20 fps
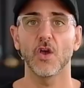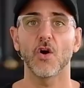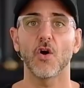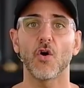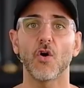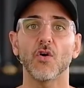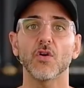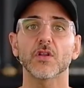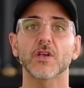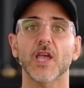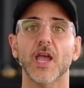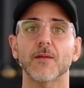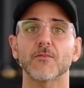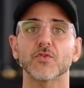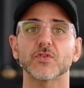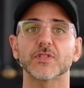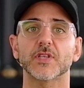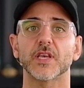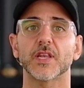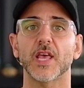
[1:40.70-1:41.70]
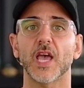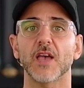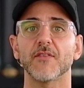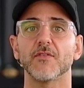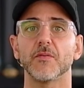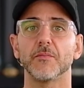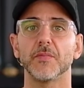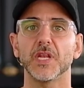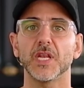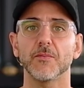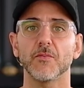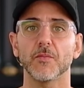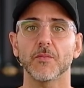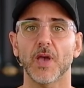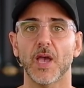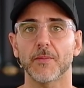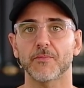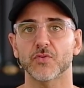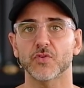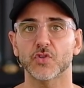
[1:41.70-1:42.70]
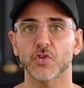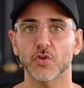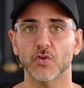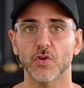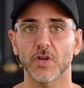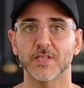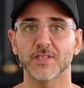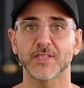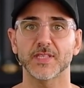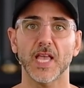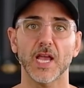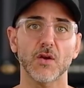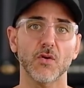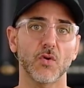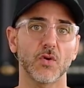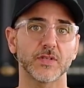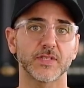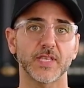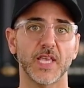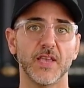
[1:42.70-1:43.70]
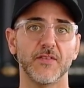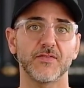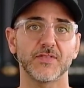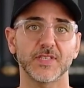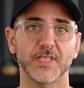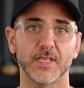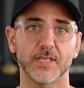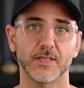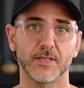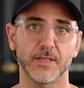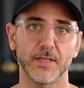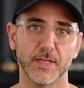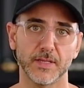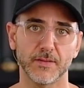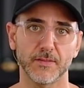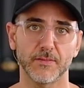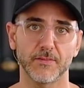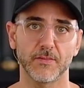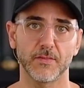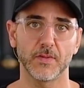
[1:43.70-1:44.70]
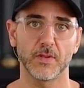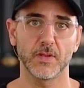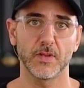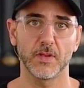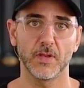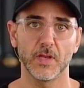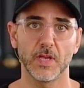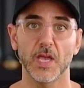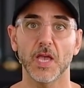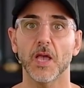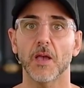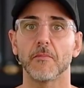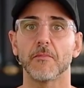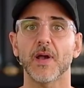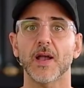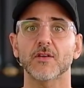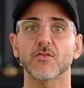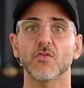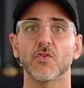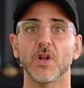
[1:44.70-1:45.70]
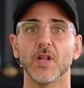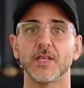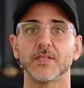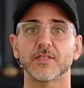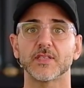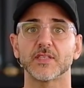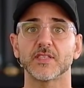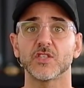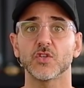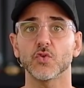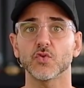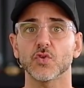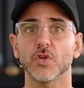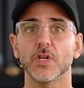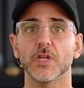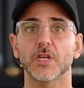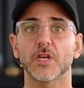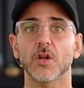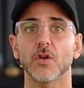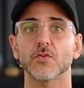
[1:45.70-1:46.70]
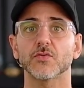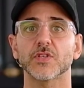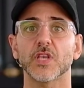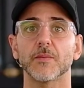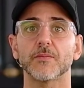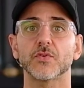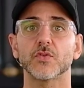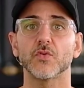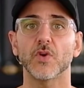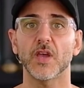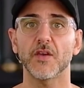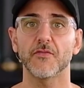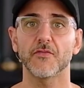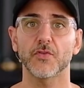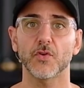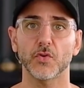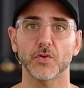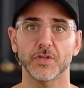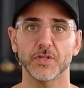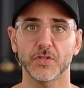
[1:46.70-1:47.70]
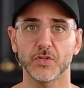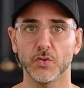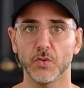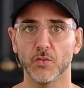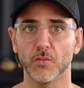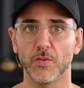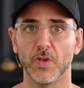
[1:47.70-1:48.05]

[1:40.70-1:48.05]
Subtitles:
All cameras can have a minimum aperture as narrow as f16. Macro lenses usually close up to f32,